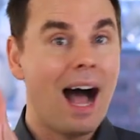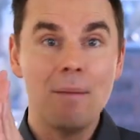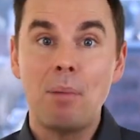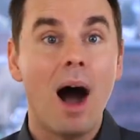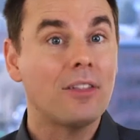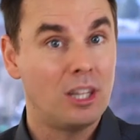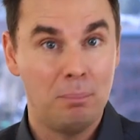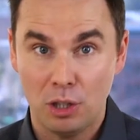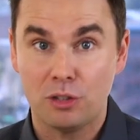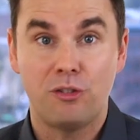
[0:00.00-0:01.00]
I bought the
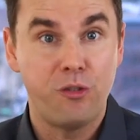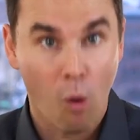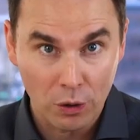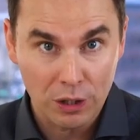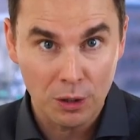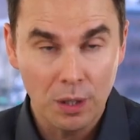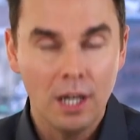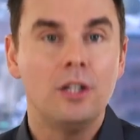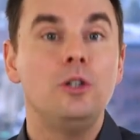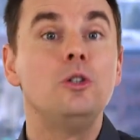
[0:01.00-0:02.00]
book for you.
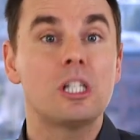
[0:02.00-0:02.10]
You